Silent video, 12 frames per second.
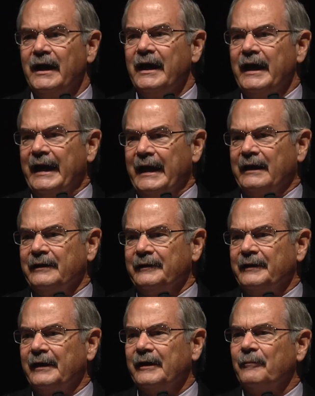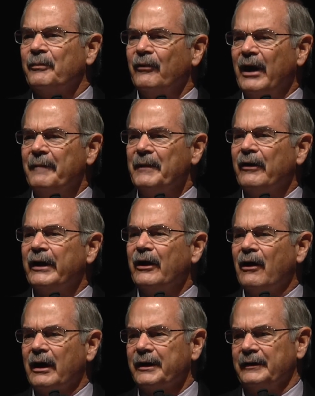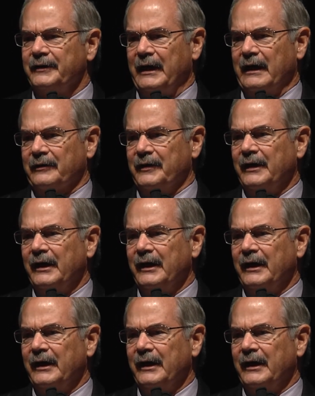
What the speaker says: and primary architect